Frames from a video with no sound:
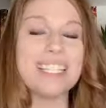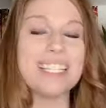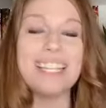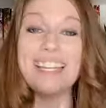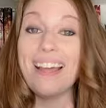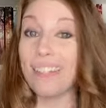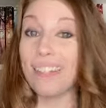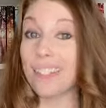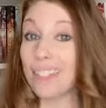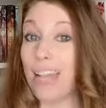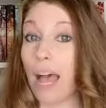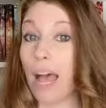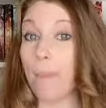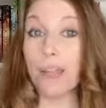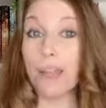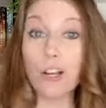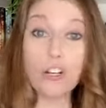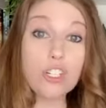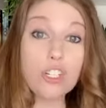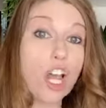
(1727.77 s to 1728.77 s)
and not
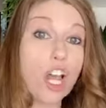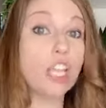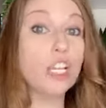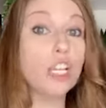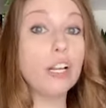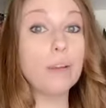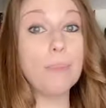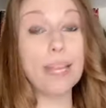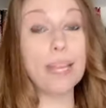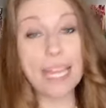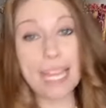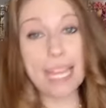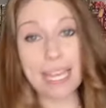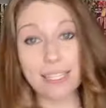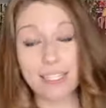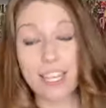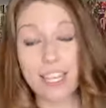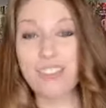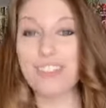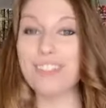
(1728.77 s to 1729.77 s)
stopping or stalling or making
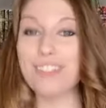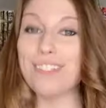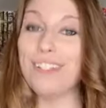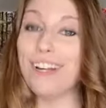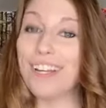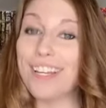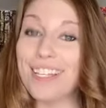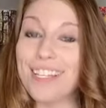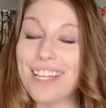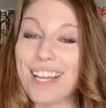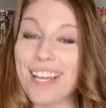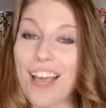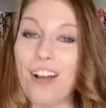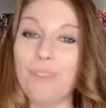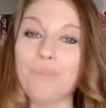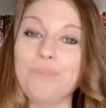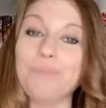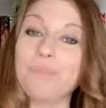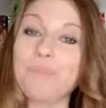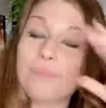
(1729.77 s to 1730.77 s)
excuses, you're good to
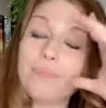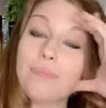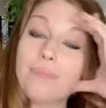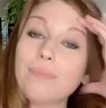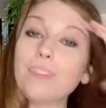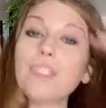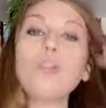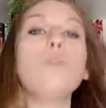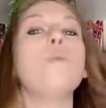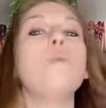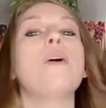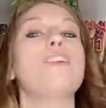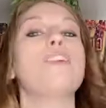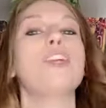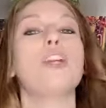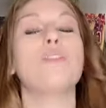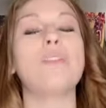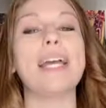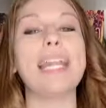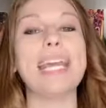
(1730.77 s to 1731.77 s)
go. Whether
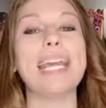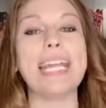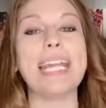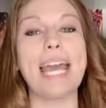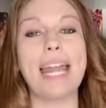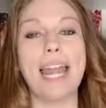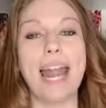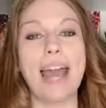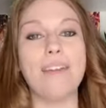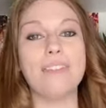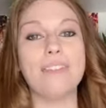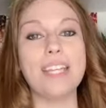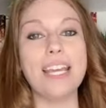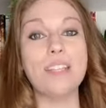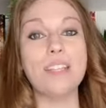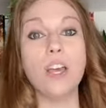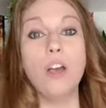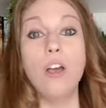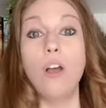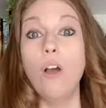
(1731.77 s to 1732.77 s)
you're writing in nine and a half
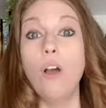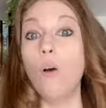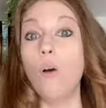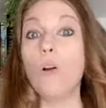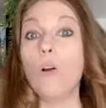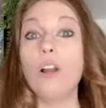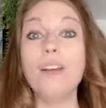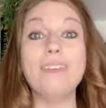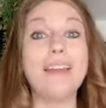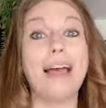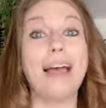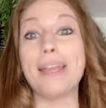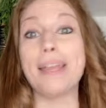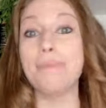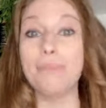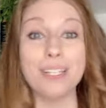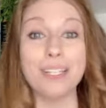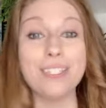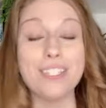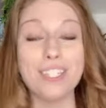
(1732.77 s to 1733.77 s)
days or
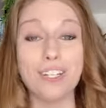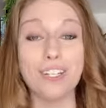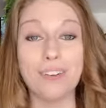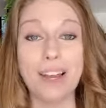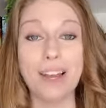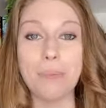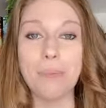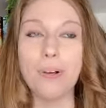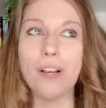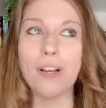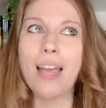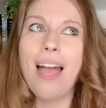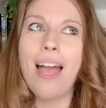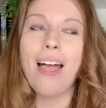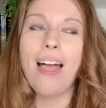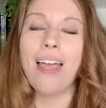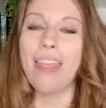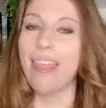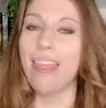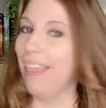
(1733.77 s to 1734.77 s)
nine months to write a book,
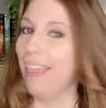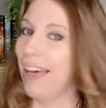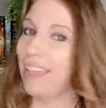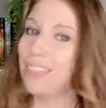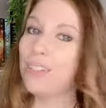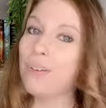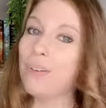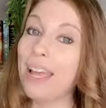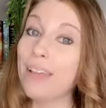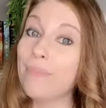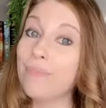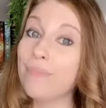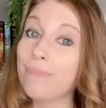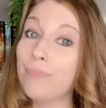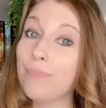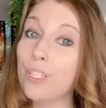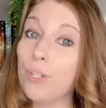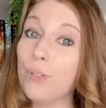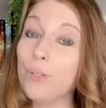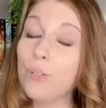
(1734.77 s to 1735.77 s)
that's okay.
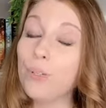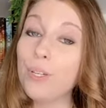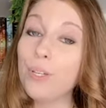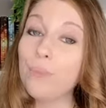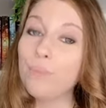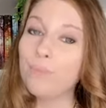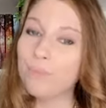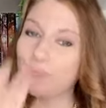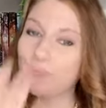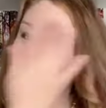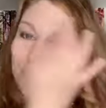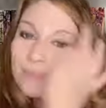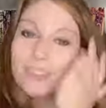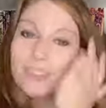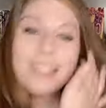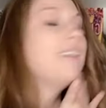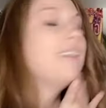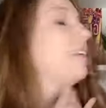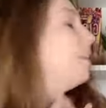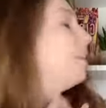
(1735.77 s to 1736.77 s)
You do you.
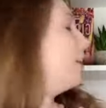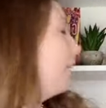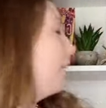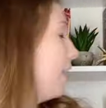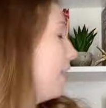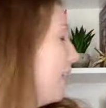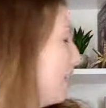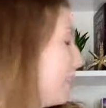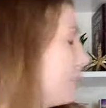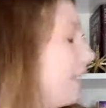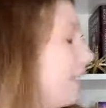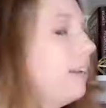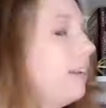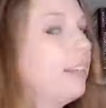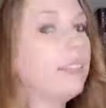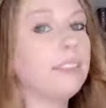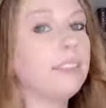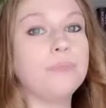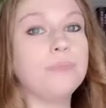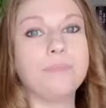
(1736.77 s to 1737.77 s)
All right.
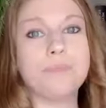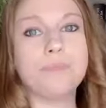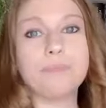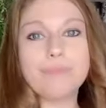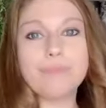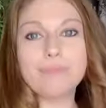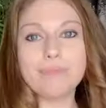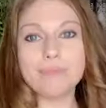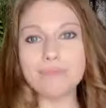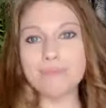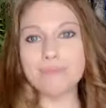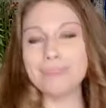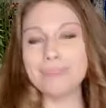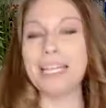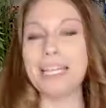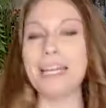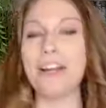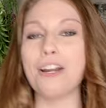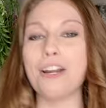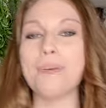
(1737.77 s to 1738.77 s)

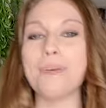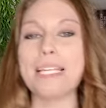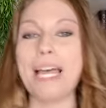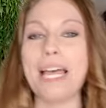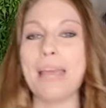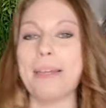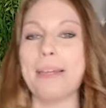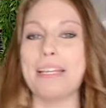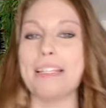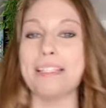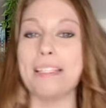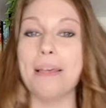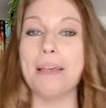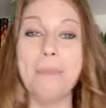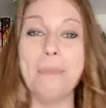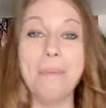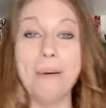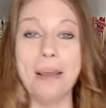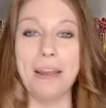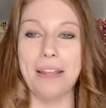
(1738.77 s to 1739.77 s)
I don't know what time it is,
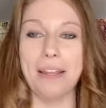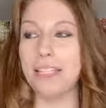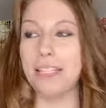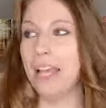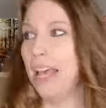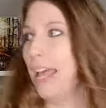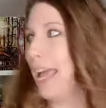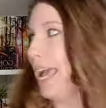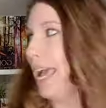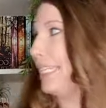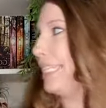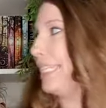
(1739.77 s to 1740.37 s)
but it's